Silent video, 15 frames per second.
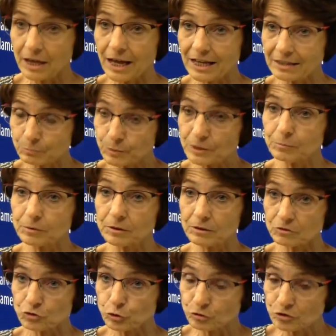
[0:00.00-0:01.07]
And people
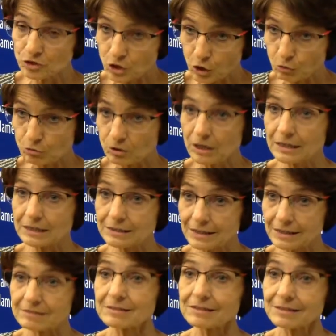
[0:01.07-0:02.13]
should know
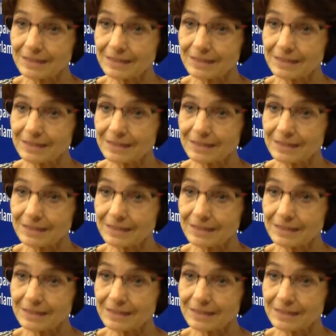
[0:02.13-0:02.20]
that